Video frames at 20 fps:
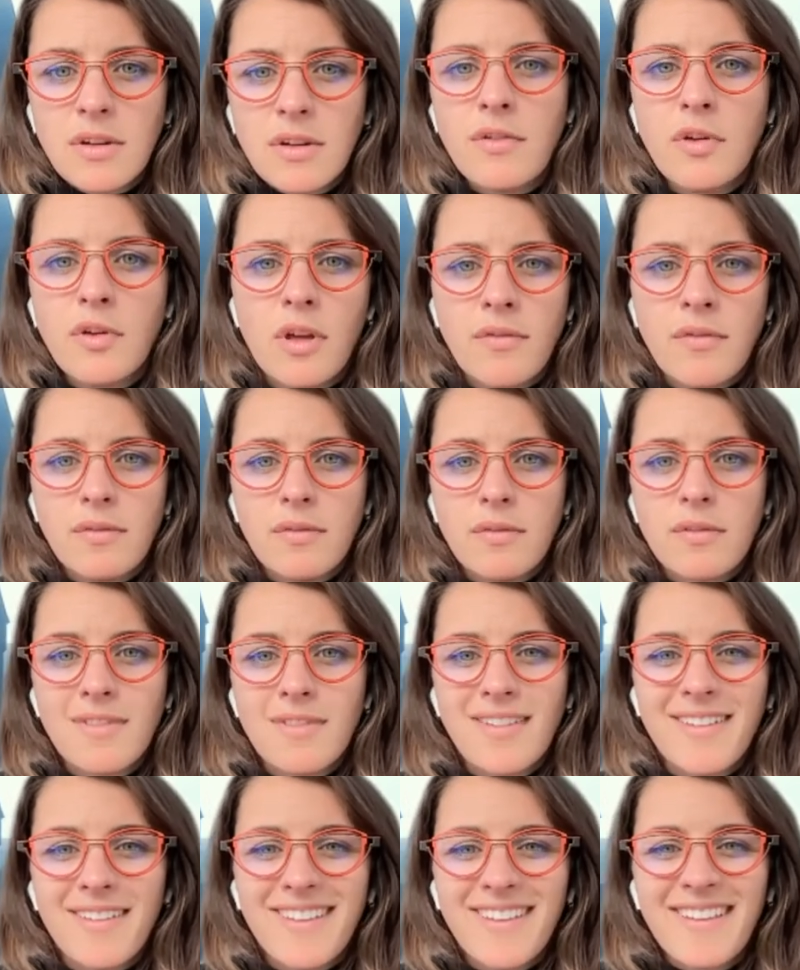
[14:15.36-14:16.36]
If you, if,
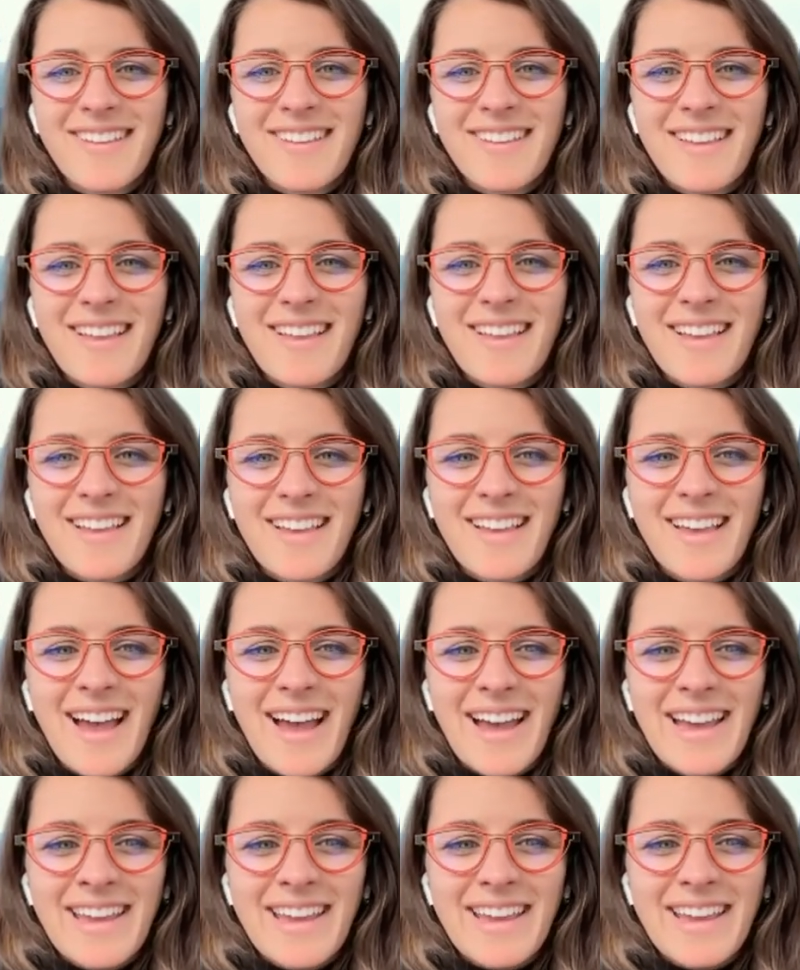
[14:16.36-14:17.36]

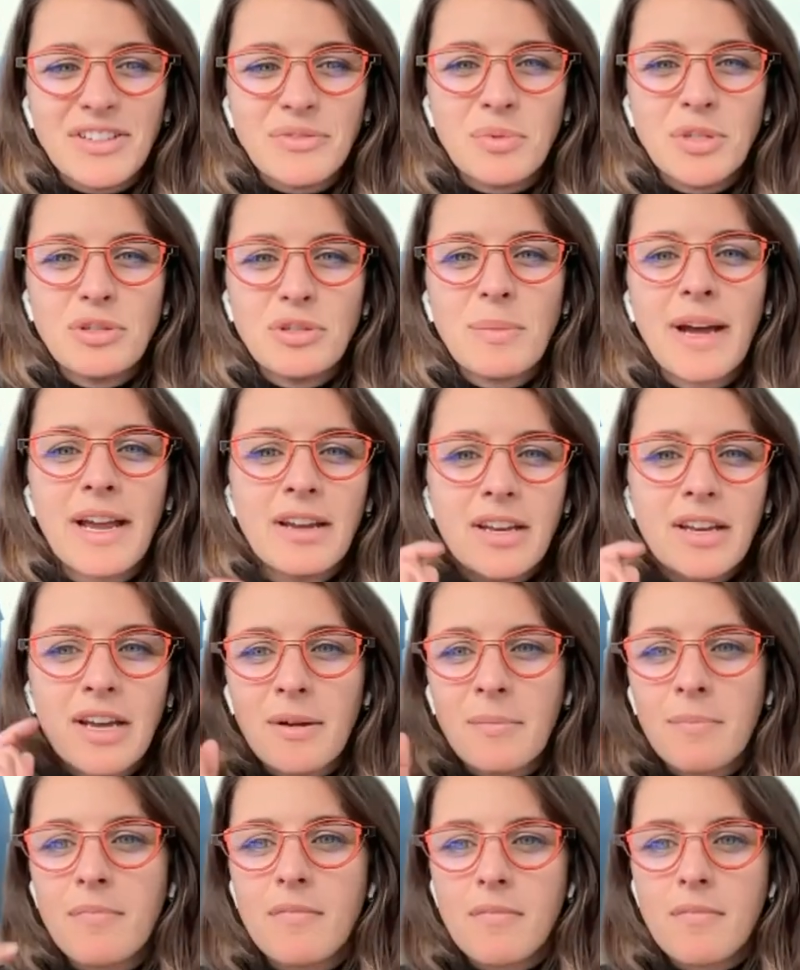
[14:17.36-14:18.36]
hi, would you mind
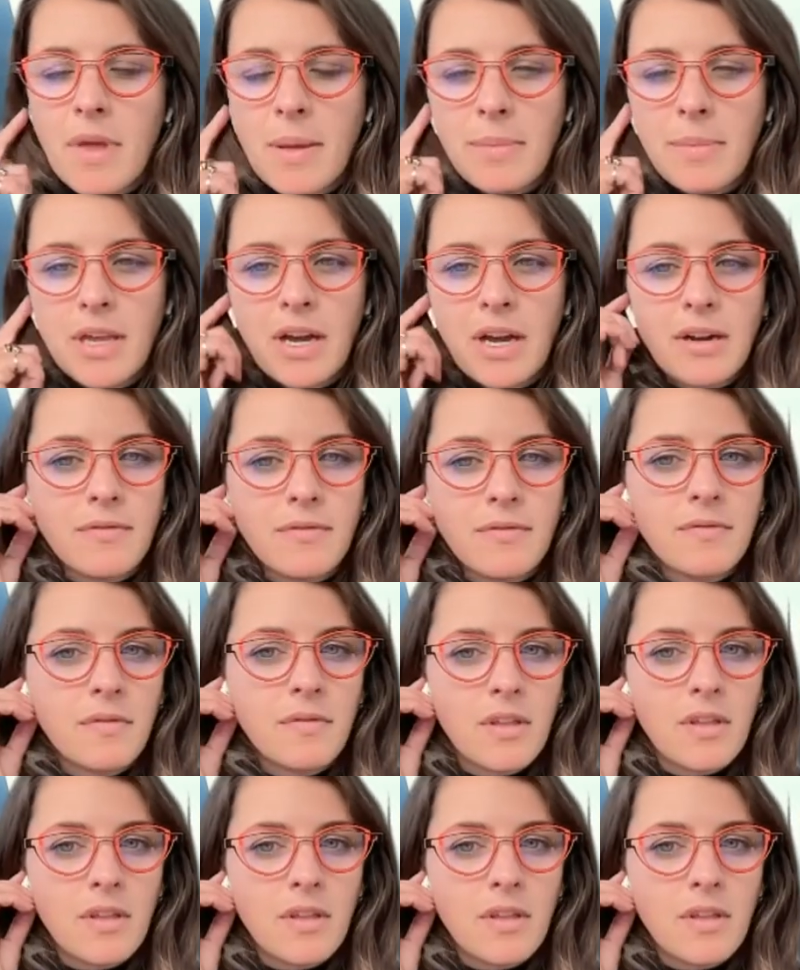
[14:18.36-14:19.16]
um, maybe kind of